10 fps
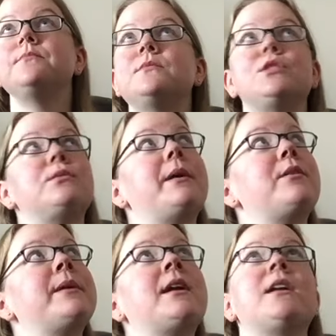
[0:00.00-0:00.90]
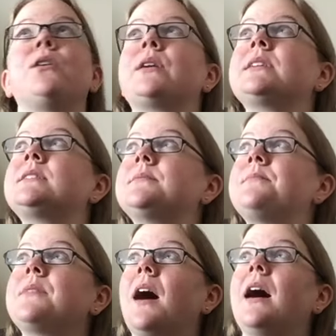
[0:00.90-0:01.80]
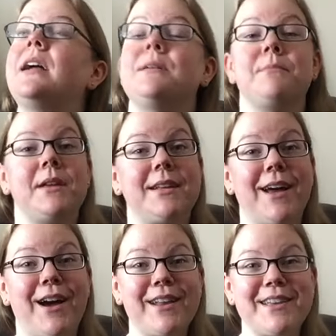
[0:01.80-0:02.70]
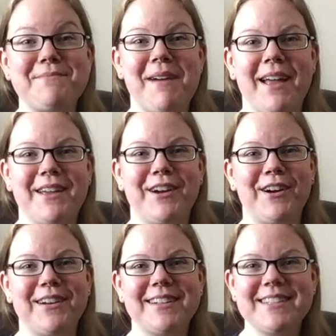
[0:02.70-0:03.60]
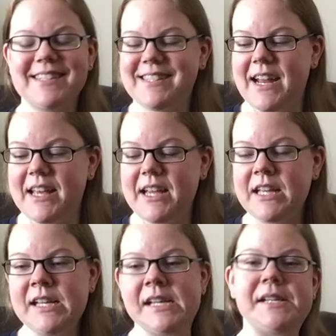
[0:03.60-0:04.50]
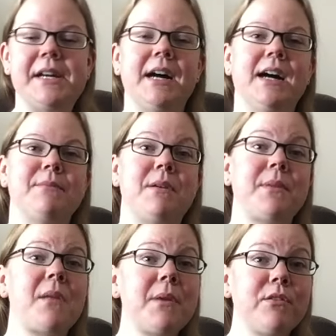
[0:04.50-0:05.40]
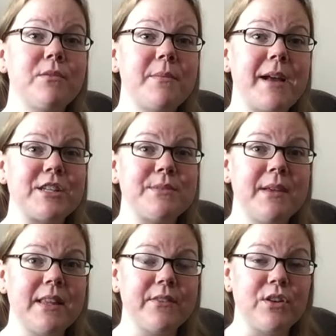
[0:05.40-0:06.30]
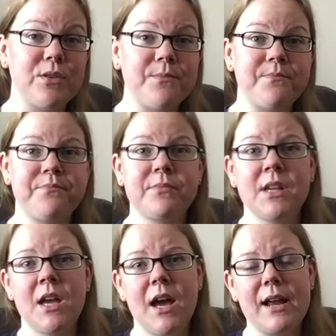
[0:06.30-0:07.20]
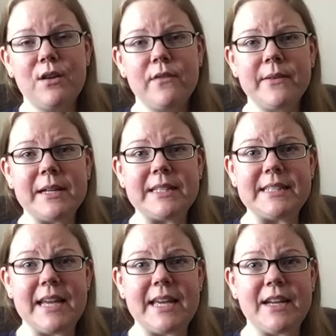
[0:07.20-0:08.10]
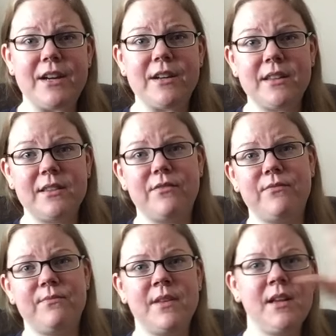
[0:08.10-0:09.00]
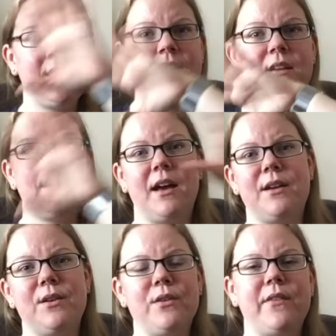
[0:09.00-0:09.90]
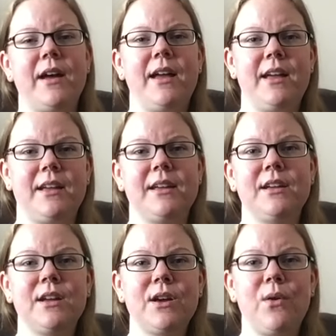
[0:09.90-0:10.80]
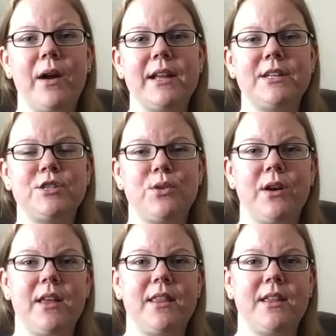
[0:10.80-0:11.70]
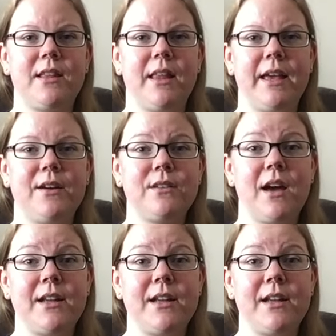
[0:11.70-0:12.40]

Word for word: So you may or may not notice I am not in my current setting. Um, I'm not in my room, I'm actually in my living room. I don't know if I'm gonna stay here. I don't know if I quite enjoy the layout.